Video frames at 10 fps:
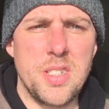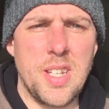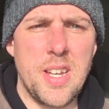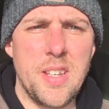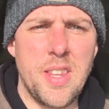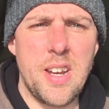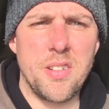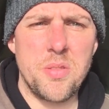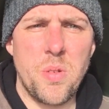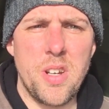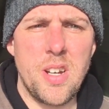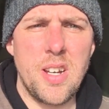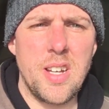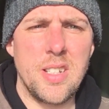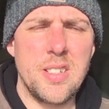just saying that they lost one
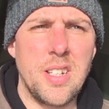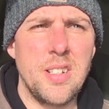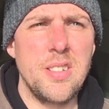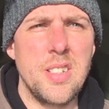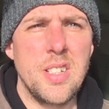earlier, so,